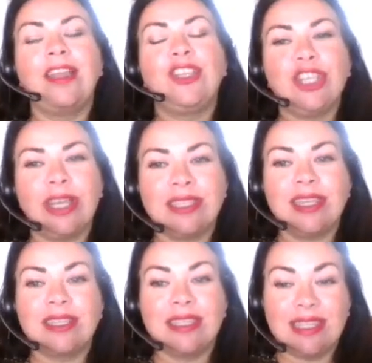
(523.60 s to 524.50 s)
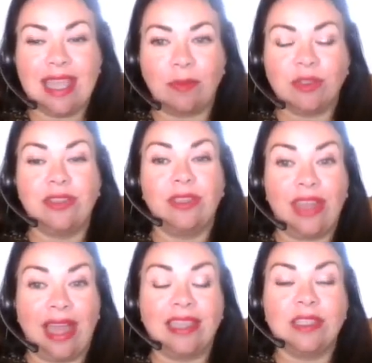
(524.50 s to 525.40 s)
just accept that
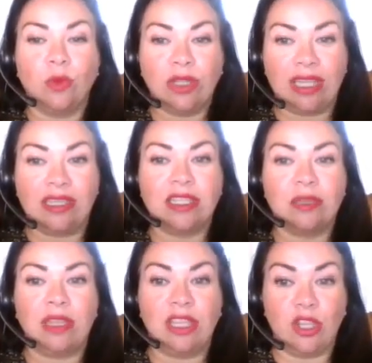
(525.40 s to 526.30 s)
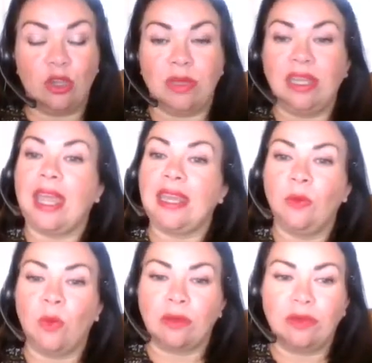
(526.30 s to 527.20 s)
that is what it is to be human, and
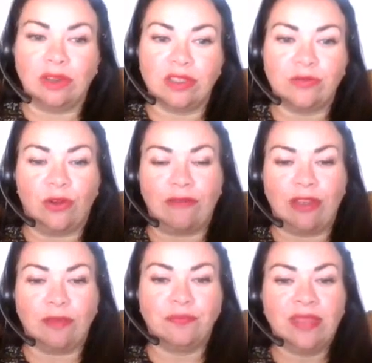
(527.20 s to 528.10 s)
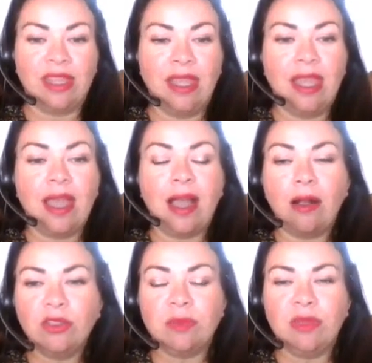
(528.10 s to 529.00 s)
it won't last forever.
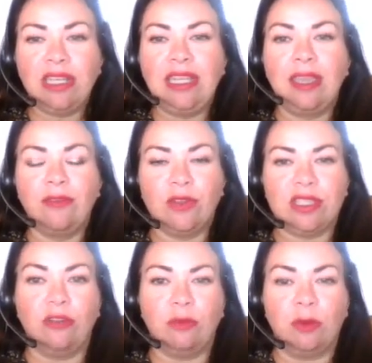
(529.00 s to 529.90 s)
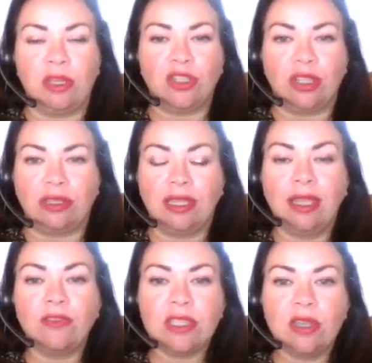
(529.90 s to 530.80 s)
Ultimately, give yourself permission.
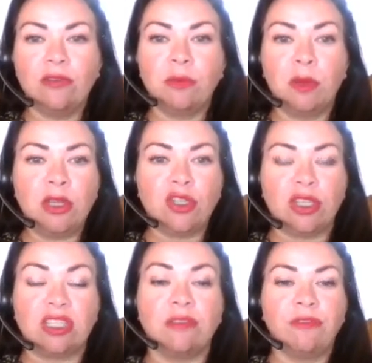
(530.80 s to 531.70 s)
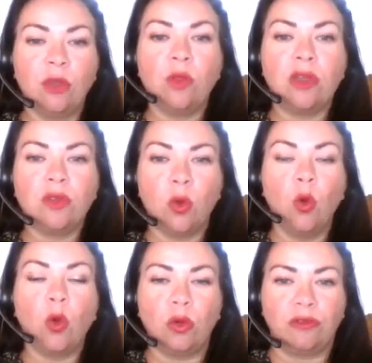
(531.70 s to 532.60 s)
Give yourself permission to feel those
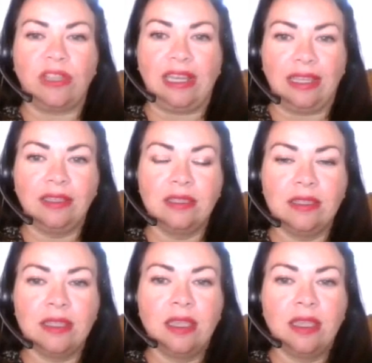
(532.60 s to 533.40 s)
awkward feelings,